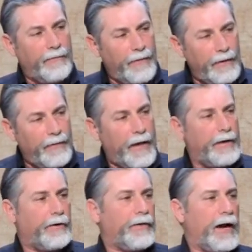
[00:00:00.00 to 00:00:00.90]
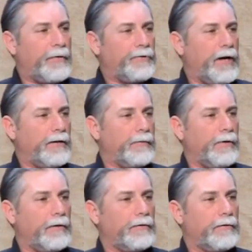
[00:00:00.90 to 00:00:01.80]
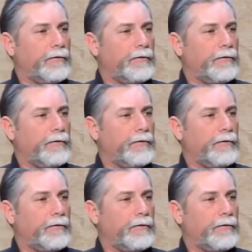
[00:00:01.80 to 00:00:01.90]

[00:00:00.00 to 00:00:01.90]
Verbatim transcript: fit of anger that I've tried to, uh,